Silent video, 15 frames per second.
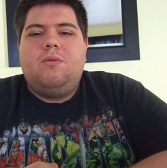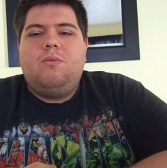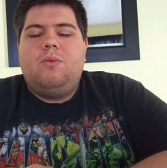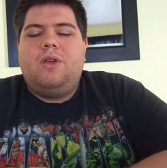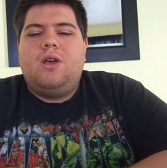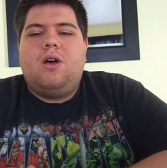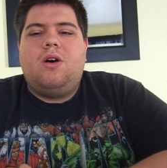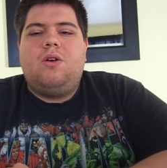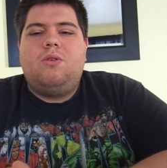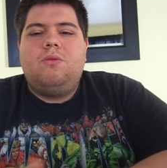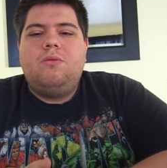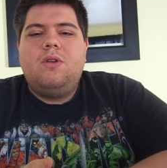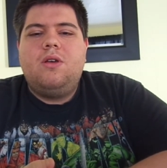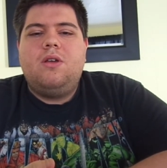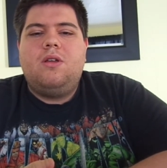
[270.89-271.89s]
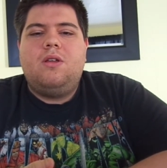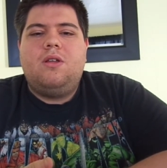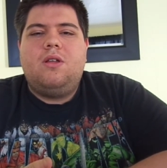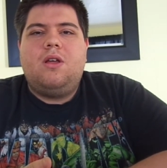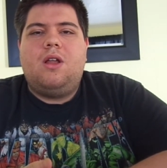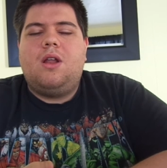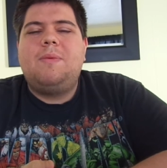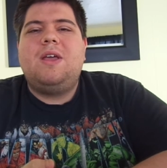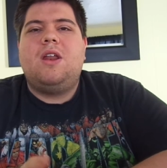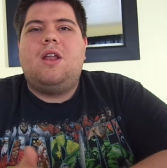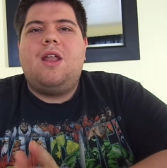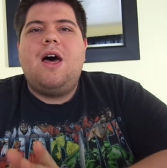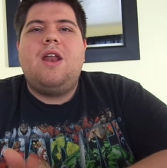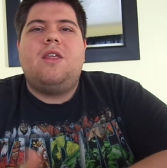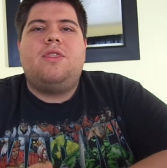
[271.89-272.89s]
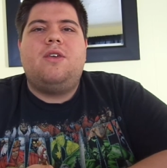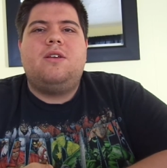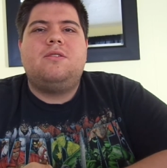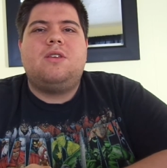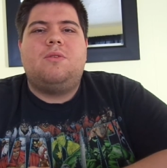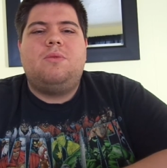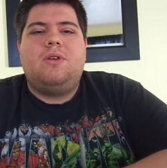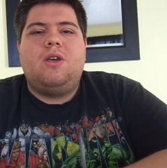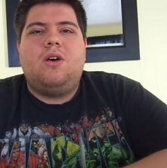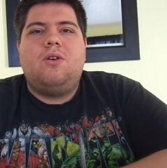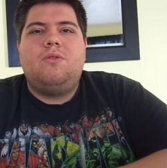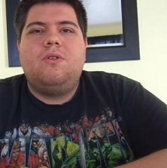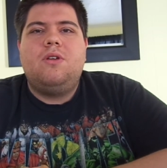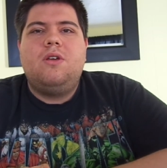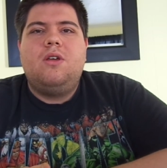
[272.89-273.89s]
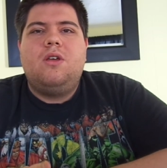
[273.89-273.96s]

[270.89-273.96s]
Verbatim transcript: we own. I mean, a lot of things that we own.